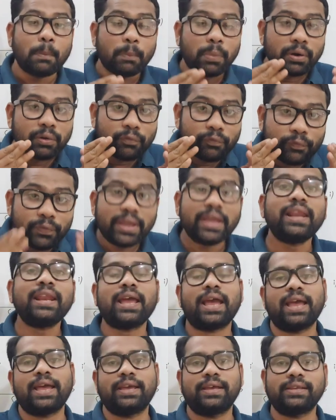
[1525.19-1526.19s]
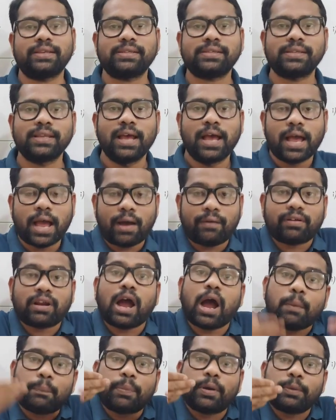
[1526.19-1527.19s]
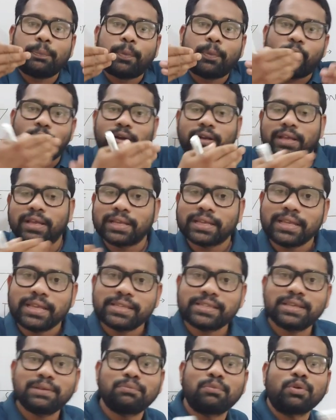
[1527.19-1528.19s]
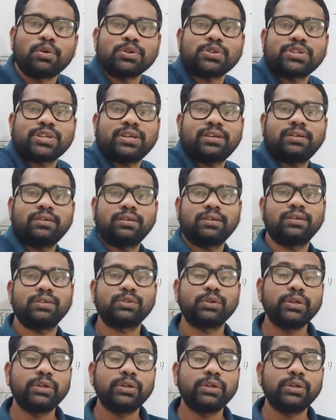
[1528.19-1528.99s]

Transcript: But whereas our upper part is in motion.